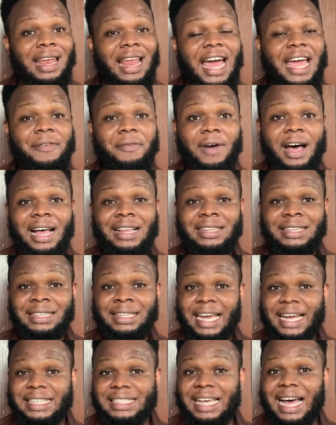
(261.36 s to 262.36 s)
Life and
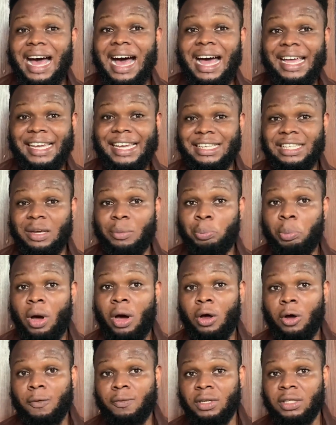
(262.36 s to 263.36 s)
death are in the
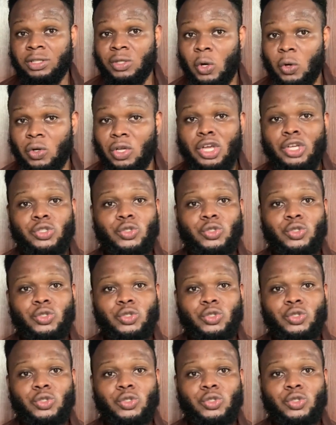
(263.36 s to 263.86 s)
power of the tongue.